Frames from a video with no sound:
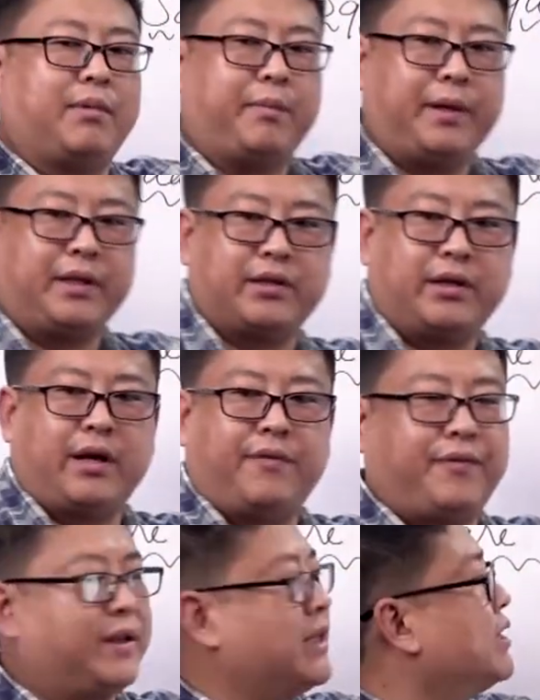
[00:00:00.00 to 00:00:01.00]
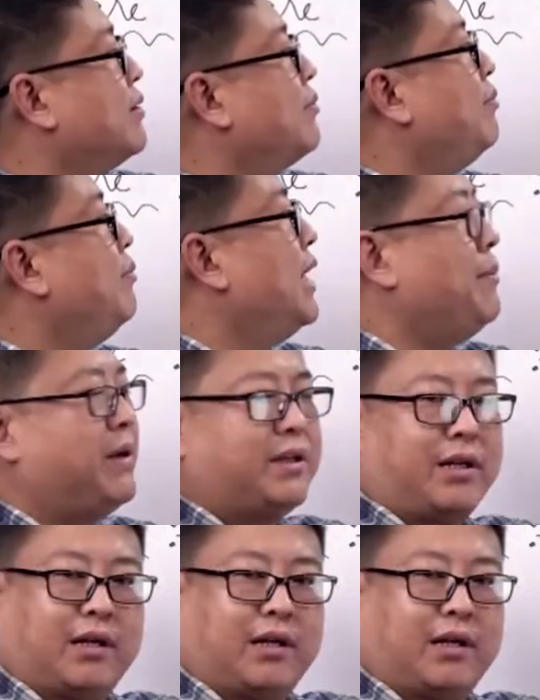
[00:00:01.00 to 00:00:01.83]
be meter. If it is in millimeter,